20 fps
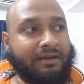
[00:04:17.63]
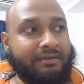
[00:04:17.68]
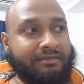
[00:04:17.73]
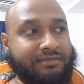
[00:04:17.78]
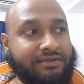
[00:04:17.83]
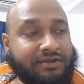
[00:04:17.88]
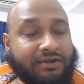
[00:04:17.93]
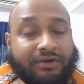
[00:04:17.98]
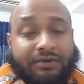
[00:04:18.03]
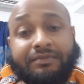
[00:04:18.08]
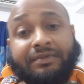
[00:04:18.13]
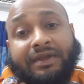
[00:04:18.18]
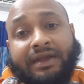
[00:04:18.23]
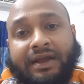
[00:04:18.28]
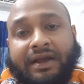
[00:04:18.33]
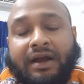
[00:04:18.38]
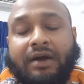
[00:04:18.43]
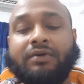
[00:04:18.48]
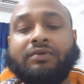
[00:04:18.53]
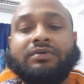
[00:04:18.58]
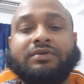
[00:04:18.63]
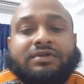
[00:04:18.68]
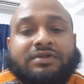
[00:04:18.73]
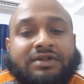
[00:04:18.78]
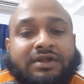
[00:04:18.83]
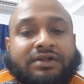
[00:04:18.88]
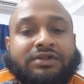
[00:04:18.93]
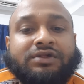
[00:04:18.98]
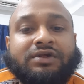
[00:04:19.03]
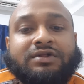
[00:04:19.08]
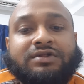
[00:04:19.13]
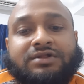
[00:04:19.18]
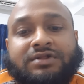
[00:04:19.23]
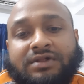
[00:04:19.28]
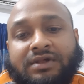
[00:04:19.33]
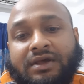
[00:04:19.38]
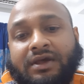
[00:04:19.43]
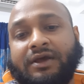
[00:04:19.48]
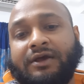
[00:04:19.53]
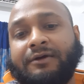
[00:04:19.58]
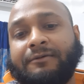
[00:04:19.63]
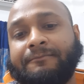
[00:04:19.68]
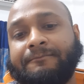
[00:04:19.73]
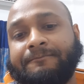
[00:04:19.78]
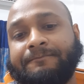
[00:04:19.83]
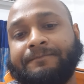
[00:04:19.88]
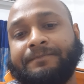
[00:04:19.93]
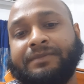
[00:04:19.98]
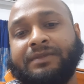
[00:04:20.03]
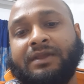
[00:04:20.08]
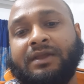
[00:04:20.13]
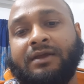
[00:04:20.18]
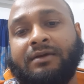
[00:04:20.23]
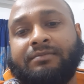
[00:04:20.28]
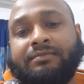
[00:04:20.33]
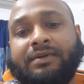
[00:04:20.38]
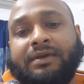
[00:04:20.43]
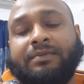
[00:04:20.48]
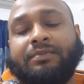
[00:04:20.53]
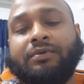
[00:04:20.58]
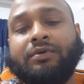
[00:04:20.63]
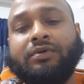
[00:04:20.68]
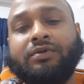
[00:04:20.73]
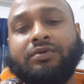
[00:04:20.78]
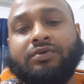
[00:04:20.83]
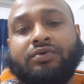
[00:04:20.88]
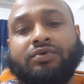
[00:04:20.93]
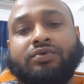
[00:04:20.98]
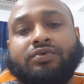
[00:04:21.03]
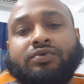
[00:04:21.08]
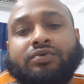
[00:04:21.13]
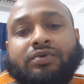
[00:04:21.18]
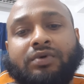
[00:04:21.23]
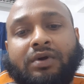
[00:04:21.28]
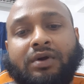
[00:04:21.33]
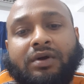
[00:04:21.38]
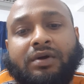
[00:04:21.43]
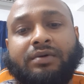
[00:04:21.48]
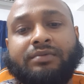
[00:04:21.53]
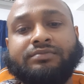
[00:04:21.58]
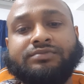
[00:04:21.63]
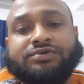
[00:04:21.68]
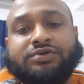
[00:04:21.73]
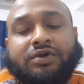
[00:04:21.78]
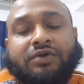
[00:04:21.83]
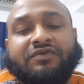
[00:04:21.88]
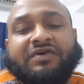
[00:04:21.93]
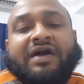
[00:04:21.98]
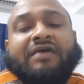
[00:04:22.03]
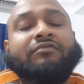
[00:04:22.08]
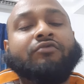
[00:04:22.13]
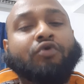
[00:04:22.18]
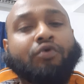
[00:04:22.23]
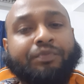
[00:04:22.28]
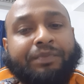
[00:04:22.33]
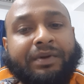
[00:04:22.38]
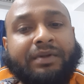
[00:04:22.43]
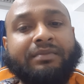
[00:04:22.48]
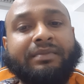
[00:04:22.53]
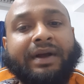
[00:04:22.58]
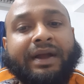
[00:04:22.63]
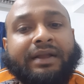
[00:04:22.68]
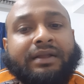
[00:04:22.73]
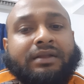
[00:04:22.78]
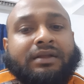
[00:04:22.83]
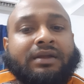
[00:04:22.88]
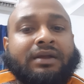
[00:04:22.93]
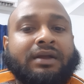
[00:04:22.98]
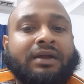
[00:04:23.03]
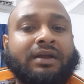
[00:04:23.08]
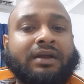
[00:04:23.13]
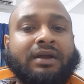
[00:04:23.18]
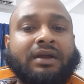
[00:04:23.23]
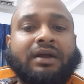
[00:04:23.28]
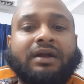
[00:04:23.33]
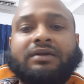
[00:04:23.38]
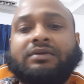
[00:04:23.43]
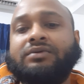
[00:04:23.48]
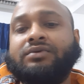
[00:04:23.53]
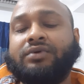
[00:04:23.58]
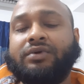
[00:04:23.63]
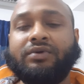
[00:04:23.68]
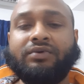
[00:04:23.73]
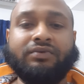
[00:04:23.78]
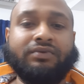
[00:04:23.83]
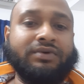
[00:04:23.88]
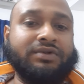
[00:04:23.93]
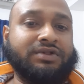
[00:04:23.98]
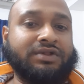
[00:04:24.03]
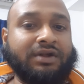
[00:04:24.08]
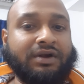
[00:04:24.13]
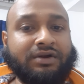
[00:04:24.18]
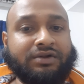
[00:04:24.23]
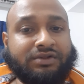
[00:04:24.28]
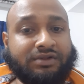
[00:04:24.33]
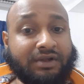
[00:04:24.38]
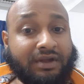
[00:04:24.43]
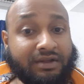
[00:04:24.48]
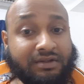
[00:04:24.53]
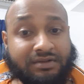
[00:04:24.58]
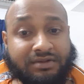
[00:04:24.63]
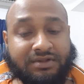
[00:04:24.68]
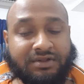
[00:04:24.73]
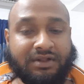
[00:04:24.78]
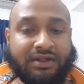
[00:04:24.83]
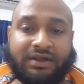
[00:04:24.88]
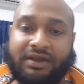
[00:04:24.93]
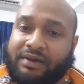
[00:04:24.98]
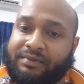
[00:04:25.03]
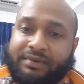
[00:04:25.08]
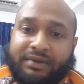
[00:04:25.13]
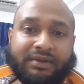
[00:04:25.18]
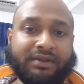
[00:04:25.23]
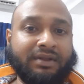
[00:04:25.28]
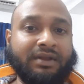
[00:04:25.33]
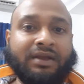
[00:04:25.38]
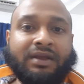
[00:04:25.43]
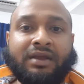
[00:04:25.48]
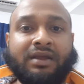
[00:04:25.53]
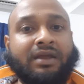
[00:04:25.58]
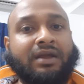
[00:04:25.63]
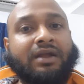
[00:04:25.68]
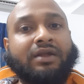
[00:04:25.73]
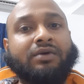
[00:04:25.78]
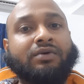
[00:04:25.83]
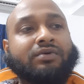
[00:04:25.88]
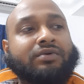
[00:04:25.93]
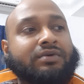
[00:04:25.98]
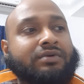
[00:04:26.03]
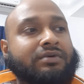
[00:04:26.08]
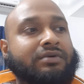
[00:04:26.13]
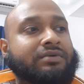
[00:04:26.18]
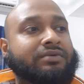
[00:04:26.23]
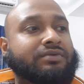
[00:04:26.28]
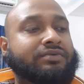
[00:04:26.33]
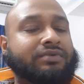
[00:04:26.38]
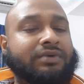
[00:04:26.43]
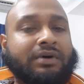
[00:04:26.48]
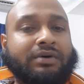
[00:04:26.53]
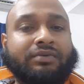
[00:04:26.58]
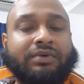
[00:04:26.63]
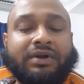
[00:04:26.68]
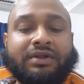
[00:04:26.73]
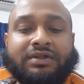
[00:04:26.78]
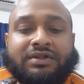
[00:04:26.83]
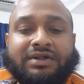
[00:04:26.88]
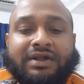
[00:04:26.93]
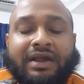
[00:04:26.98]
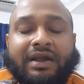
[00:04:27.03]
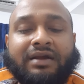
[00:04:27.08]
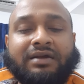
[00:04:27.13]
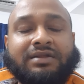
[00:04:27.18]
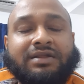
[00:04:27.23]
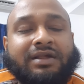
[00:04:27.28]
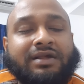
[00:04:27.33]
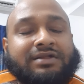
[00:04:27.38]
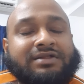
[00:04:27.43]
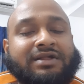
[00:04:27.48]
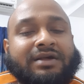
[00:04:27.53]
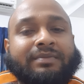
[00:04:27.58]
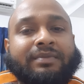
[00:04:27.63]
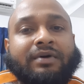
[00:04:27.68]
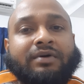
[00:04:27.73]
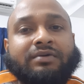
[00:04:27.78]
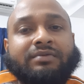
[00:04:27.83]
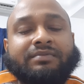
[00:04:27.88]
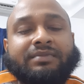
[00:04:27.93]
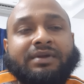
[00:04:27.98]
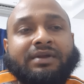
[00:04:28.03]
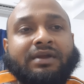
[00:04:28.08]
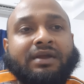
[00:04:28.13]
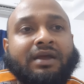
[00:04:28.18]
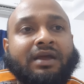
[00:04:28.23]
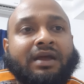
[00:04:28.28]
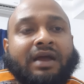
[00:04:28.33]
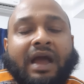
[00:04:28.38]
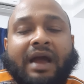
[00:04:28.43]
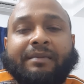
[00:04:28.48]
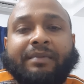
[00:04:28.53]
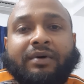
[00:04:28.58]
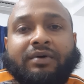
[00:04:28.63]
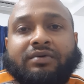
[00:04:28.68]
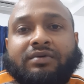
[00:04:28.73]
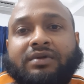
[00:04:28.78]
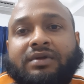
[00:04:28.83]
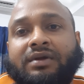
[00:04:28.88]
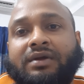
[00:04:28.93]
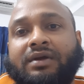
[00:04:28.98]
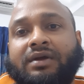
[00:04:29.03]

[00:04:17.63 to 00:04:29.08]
So yeah, I would suggest people to sort of have open mind and do your research and see. One scary things about me, about